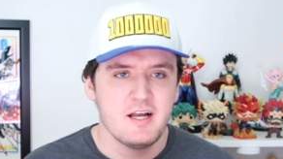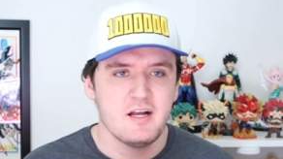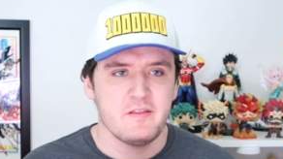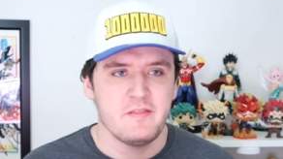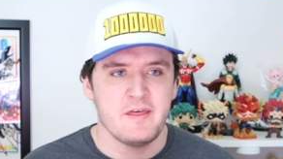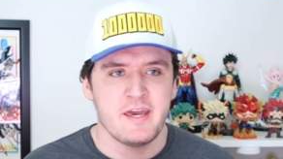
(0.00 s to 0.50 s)

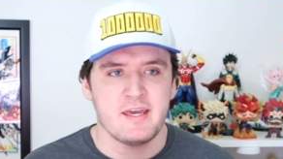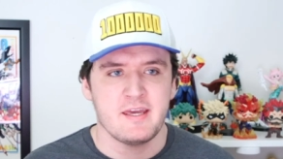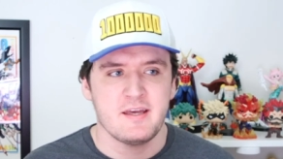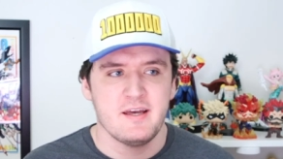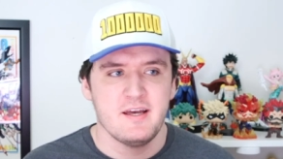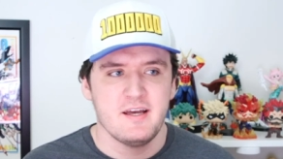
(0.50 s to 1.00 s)

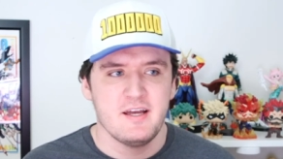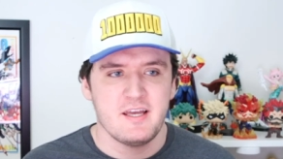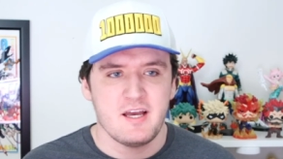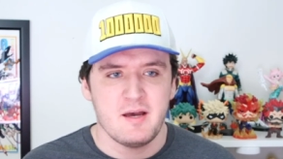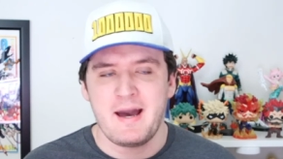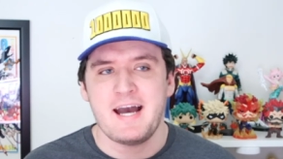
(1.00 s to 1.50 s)
They
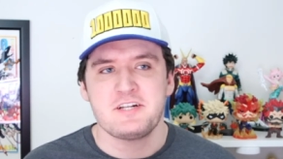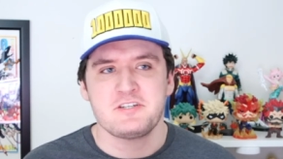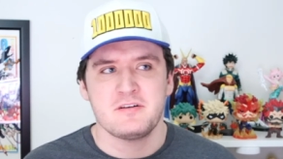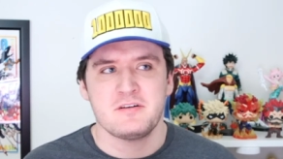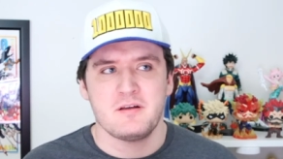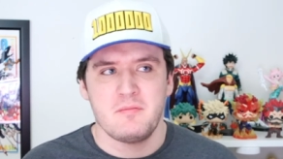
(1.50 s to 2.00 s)

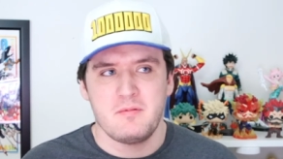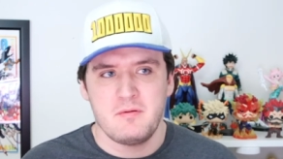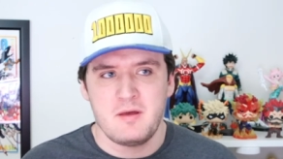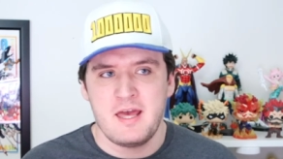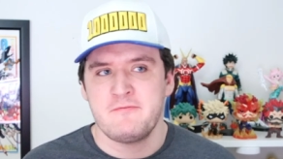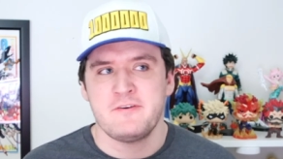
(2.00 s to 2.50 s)
imagine
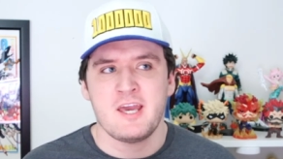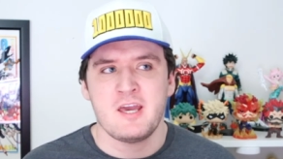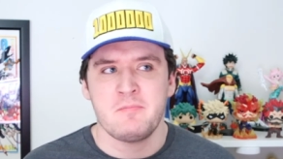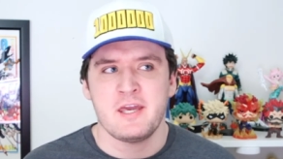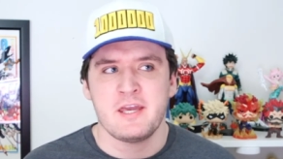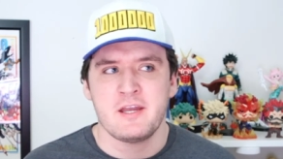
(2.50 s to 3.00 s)
MVA
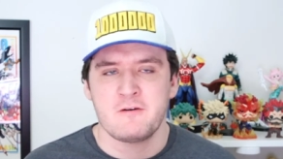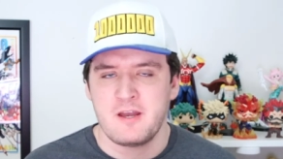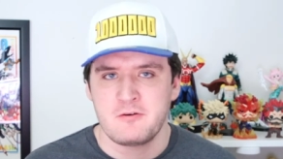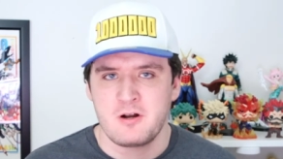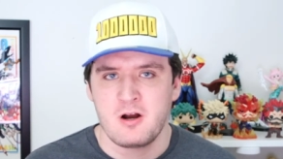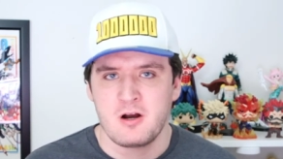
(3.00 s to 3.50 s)
being your
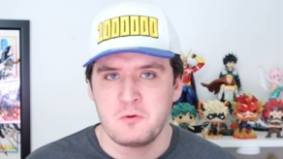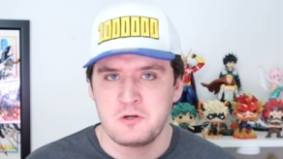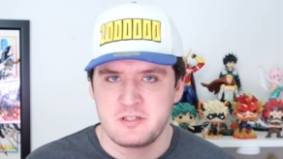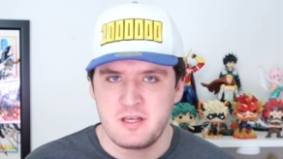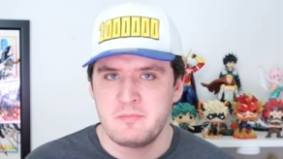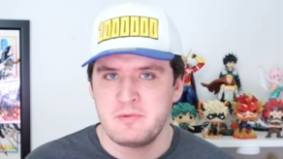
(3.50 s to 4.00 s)
favorite arc, which
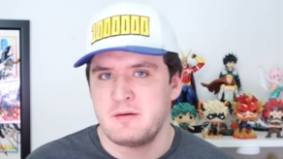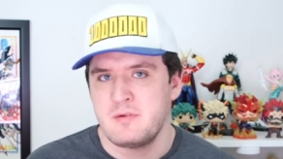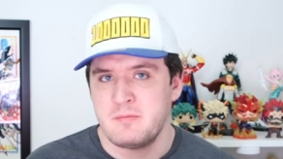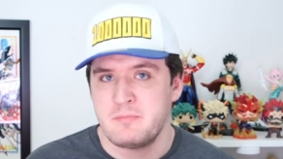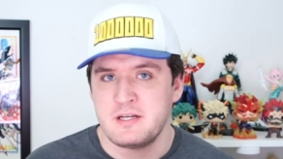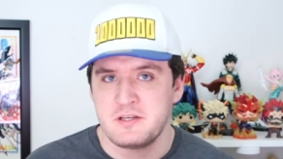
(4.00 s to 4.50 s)
in,
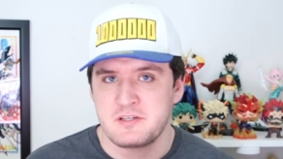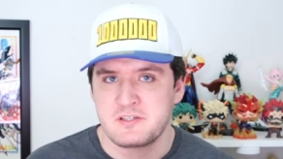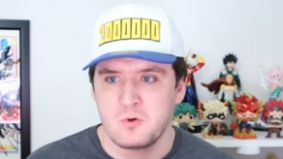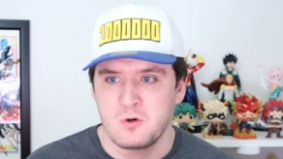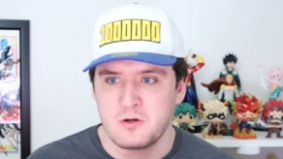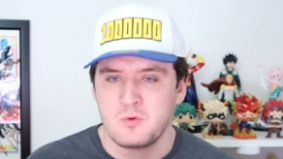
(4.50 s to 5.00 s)
in my
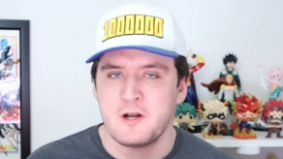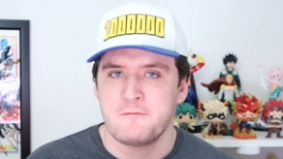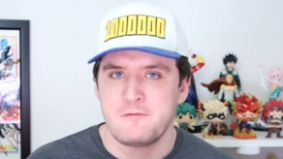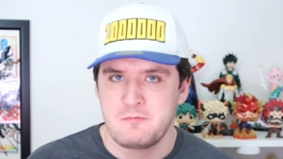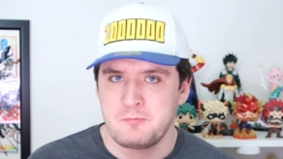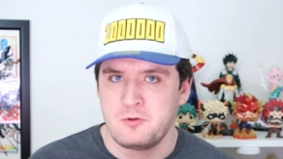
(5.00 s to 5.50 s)
Discord, quite a
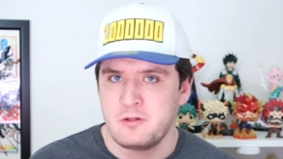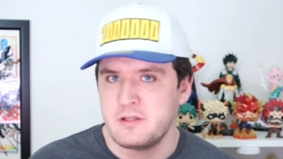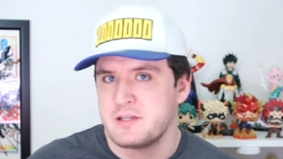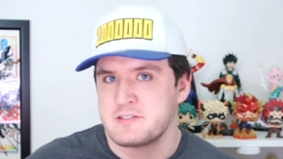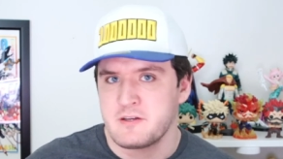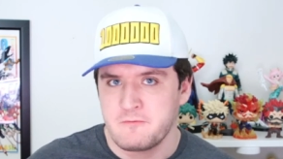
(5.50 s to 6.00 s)
few people, it
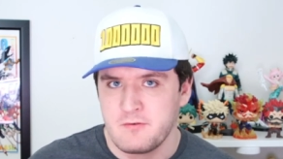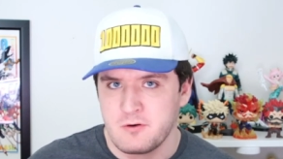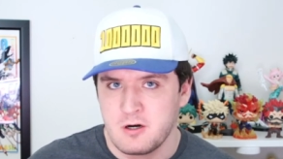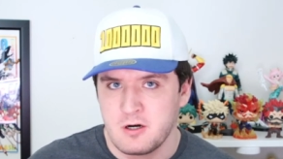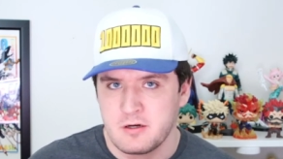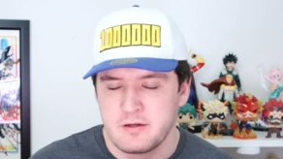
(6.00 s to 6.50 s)
is their favorite
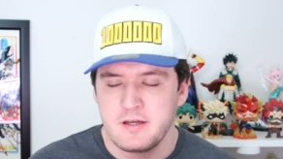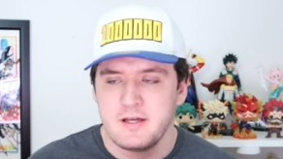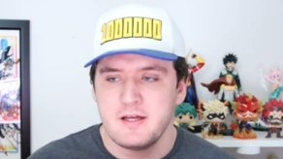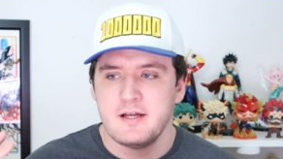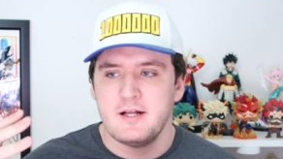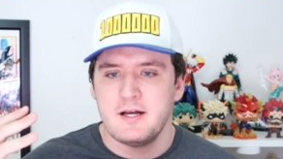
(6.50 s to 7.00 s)
arc.
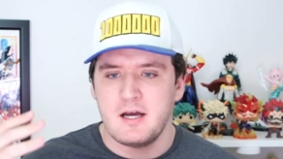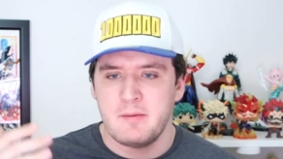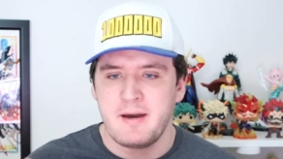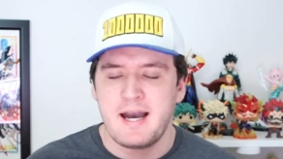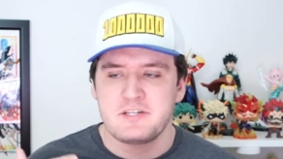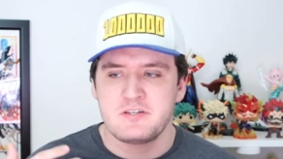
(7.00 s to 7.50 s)

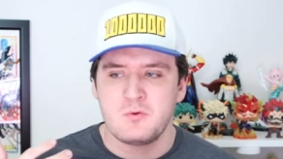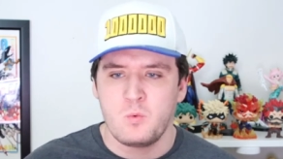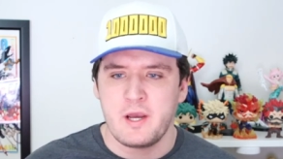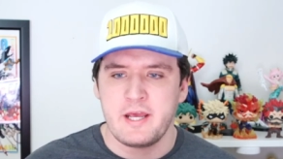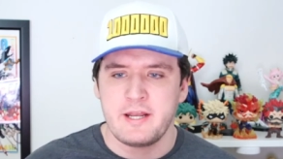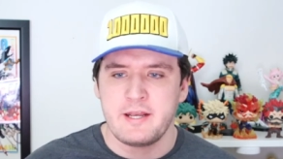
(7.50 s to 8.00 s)
Imagine
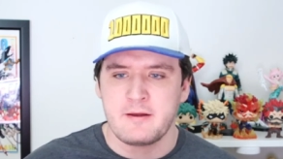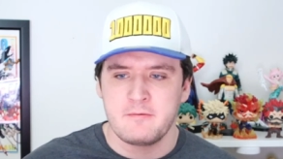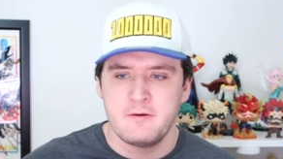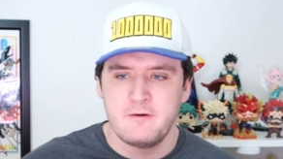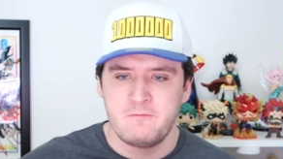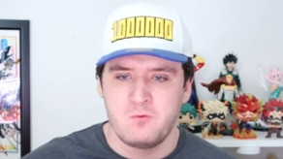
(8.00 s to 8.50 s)
waiting
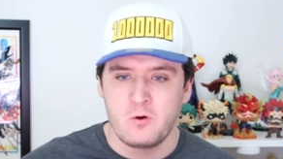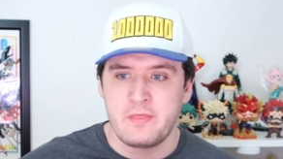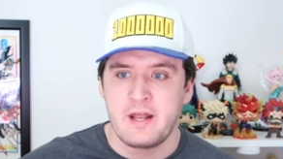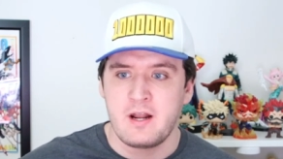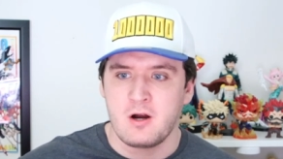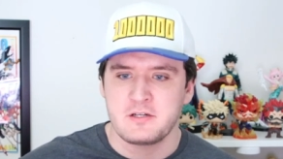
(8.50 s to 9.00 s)
for
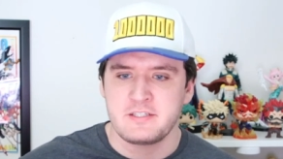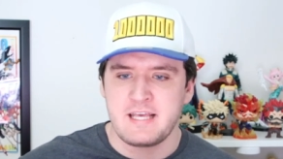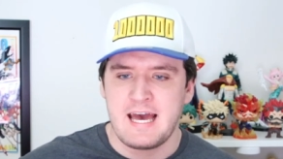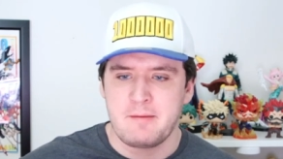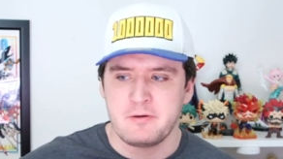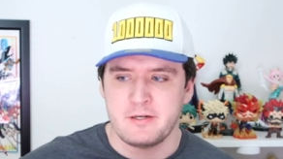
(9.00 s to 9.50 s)
that arc to
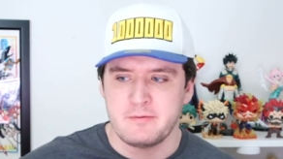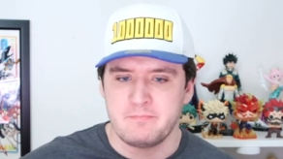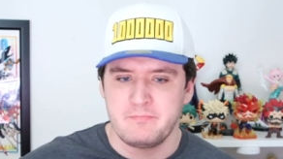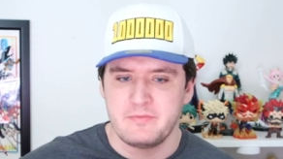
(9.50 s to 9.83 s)
happen.